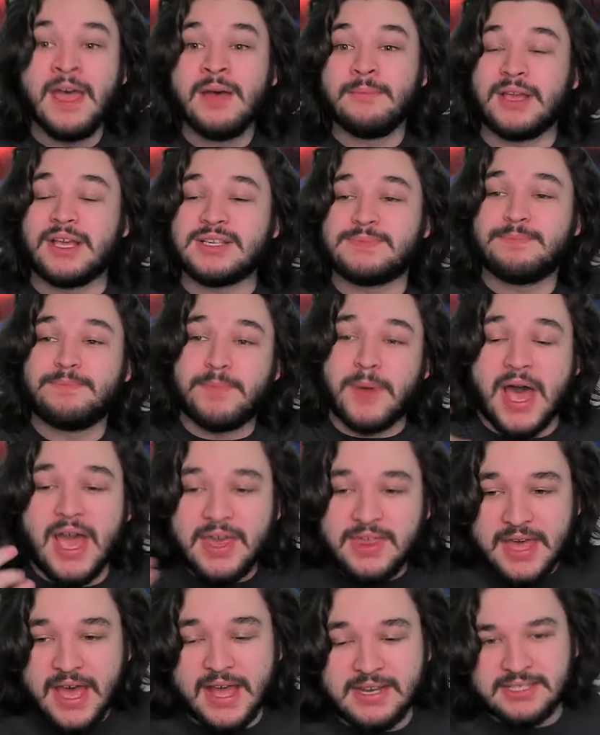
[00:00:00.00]
Because
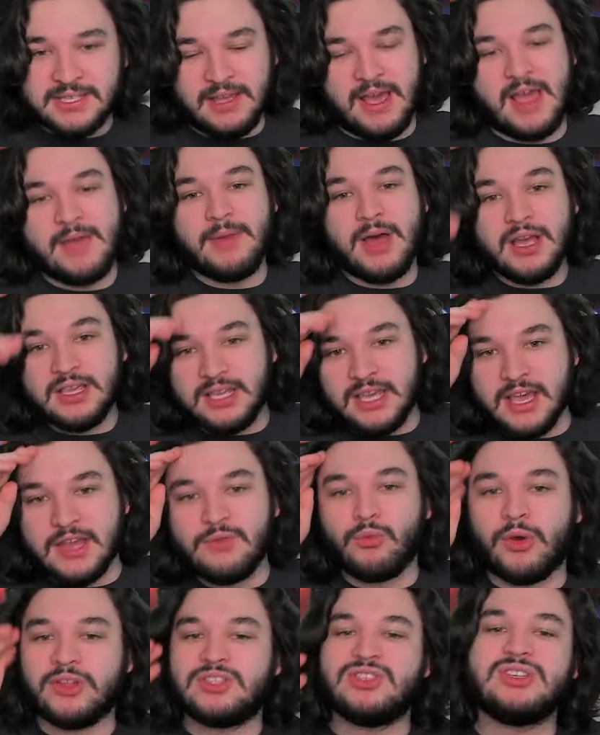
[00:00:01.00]
by that time,
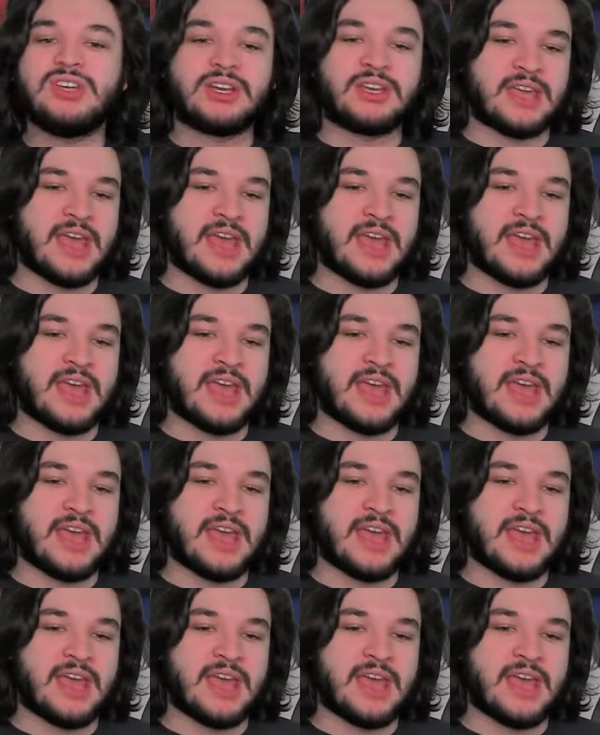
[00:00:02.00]
again, once you get